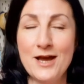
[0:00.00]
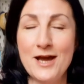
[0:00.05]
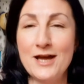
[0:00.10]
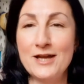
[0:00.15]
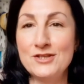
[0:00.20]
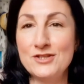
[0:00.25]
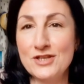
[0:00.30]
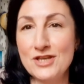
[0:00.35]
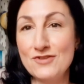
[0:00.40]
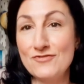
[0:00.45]

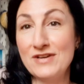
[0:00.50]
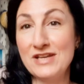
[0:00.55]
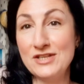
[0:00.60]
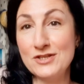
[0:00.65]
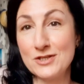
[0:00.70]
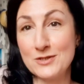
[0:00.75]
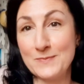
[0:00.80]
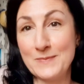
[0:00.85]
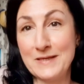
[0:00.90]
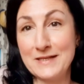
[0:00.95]
and generally
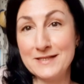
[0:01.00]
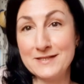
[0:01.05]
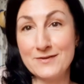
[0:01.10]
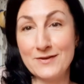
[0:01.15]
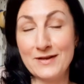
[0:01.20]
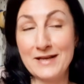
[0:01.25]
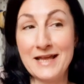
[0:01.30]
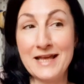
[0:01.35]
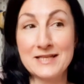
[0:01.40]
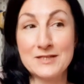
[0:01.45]
just being
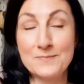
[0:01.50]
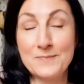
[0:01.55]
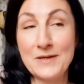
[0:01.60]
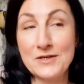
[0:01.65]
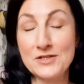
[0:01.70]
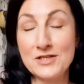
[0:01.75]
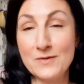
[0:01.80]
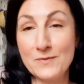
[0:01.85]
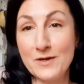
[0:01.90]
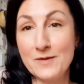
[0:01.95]
snuggly,
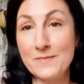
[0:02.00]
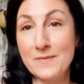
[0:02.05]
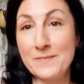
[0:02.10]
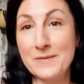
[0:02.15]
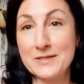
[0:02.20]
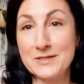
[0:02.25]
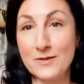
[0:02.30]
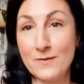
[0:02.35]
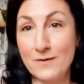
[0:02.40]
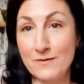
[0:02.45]
especially when I'm in my
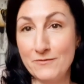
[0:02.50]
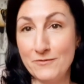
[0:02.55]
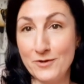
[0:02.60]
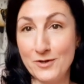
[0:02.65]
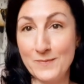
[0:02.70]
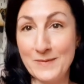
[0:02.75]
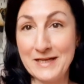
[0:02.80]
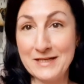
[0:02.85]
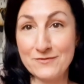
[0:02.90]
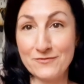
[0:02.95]
sewing
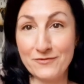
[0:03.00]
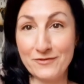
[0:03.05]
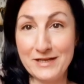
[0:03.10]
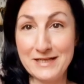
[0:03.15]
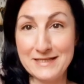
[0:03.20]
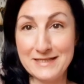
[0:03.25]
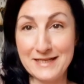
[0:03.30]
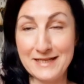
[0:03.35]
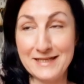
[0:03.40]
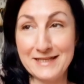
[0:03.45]
room and it's
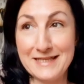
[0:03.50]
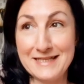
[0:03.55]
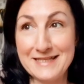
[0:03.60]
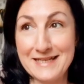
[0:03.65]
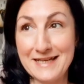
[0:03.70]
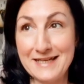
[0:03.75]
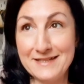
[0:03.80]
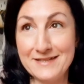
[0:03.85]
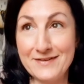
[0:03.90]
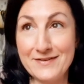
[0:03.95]
freezing in the
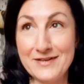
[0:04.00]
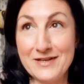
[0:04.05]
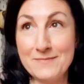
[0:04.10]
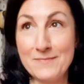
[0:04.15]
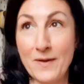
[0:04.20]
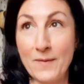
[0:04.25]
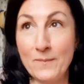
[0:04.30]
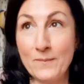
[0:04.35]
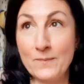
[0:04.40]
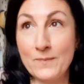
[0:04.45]

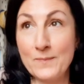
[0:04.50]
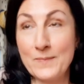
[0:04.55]
daytime.